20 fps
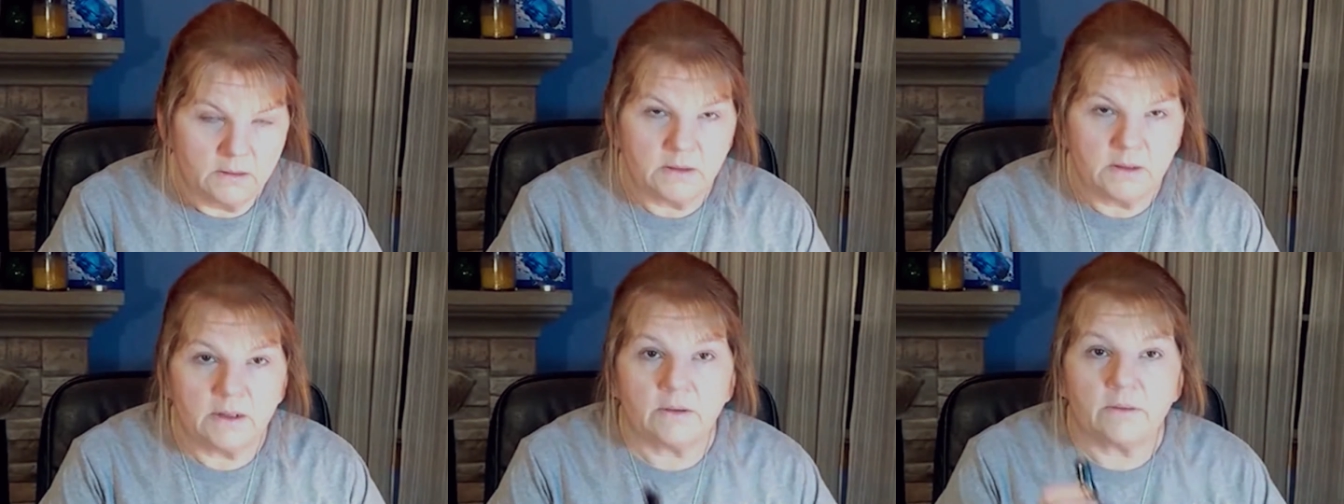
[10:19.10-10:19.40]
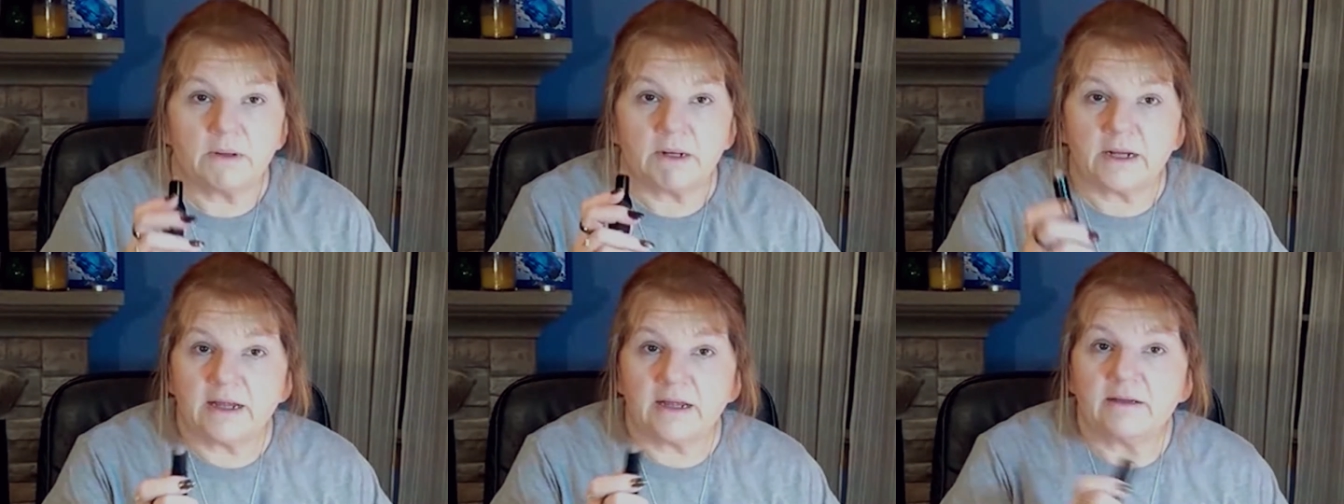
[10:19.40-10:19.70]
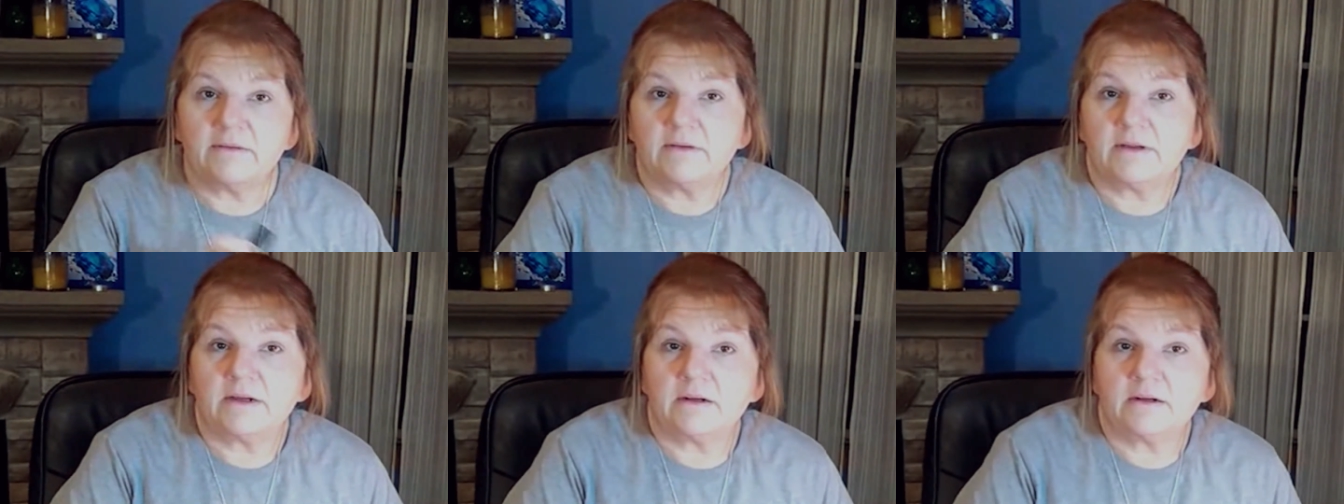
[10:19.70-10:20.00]
Now, what I
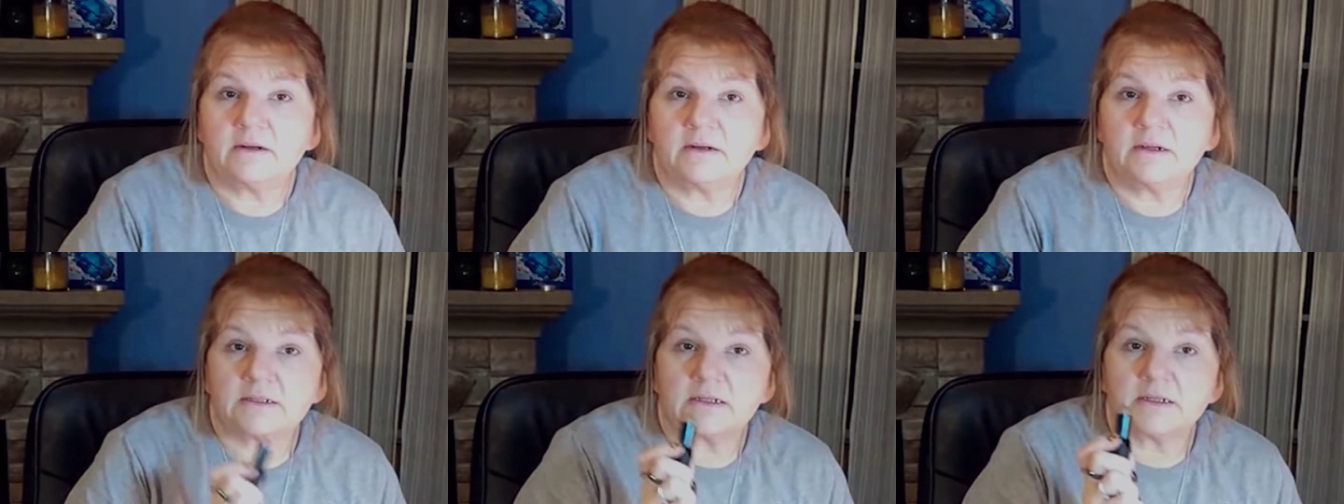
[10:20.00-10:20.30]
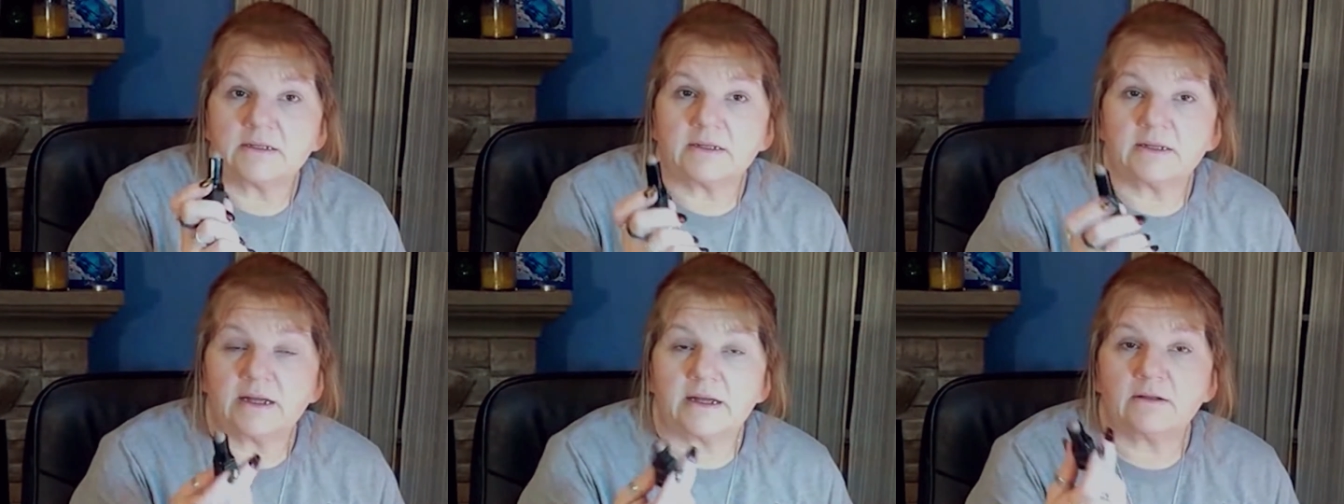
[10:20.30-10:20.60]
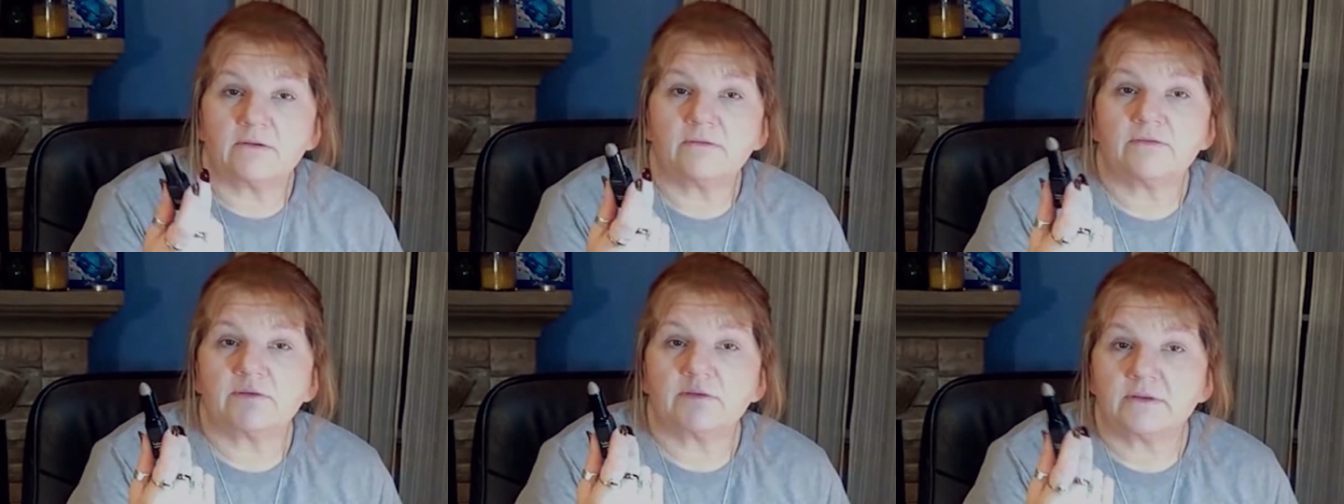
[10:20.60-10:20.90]
have here is an
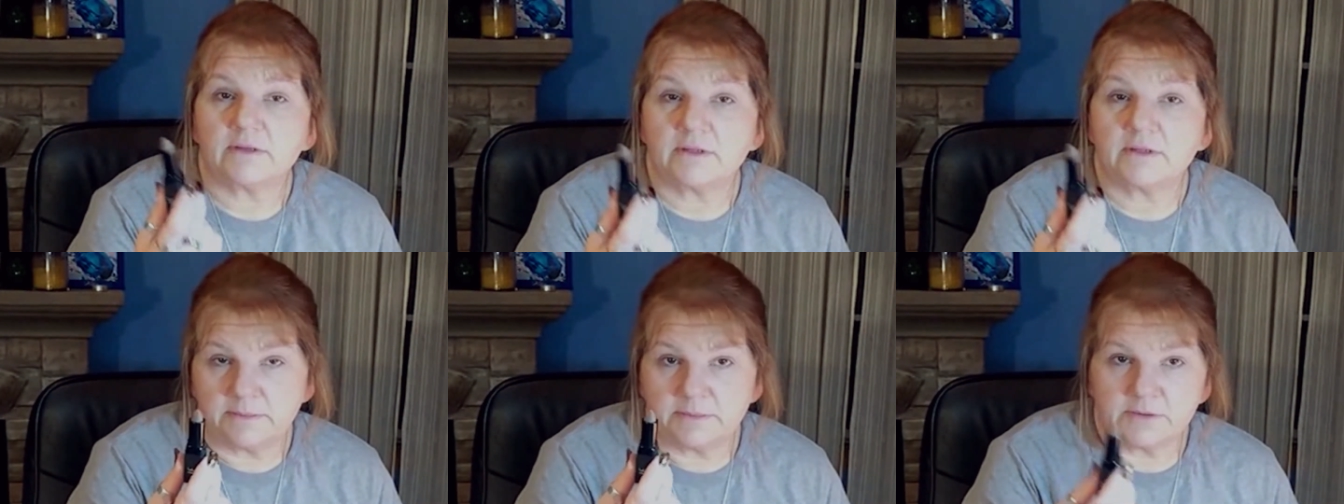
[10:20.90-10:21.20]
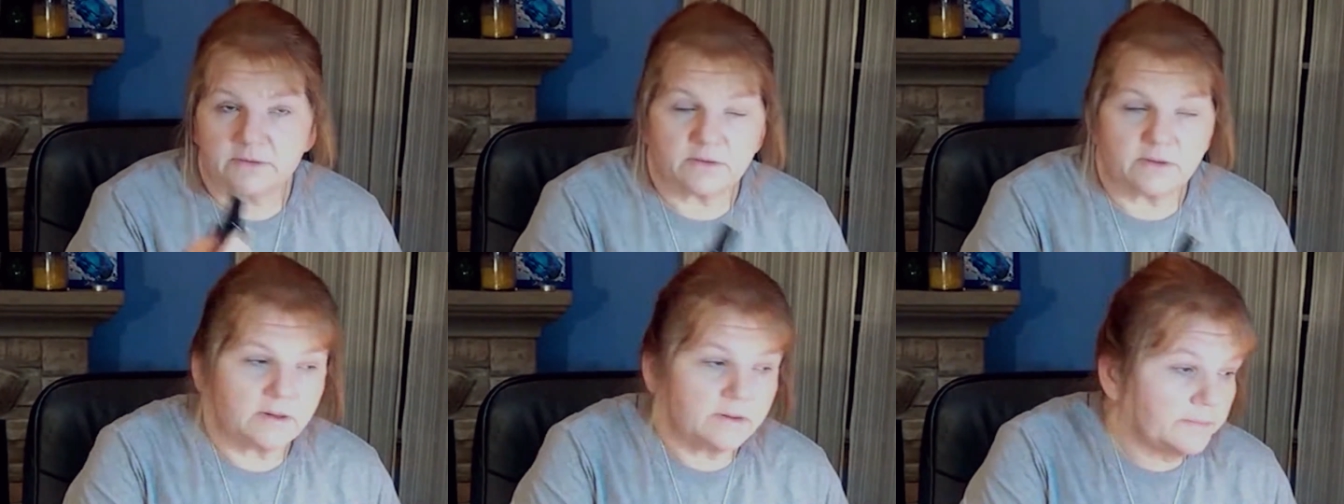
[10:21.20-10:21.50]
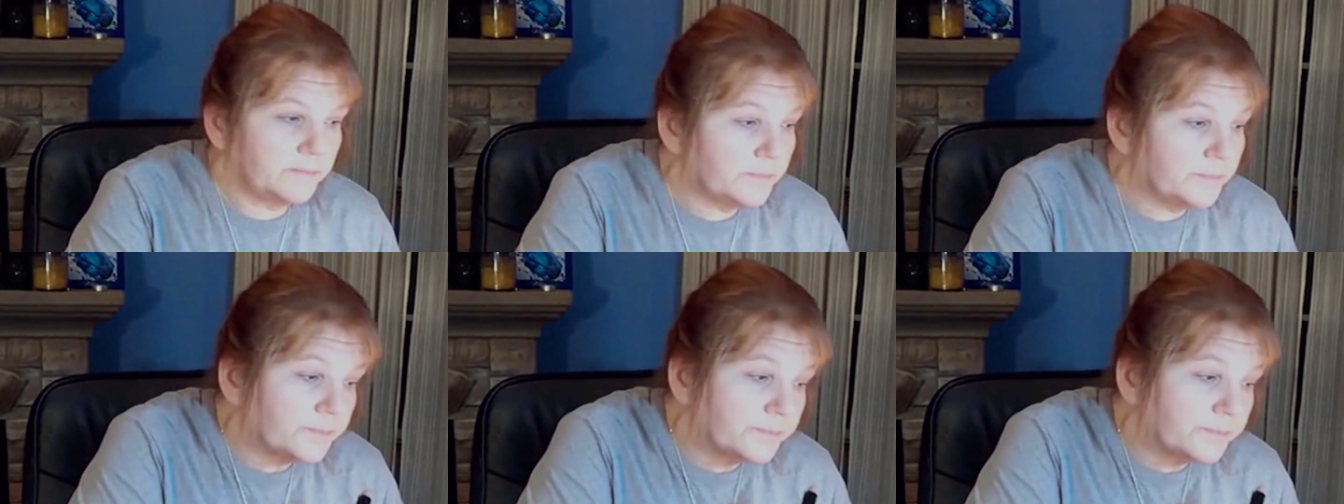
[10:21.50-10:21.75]
e.l.f. lip scrub.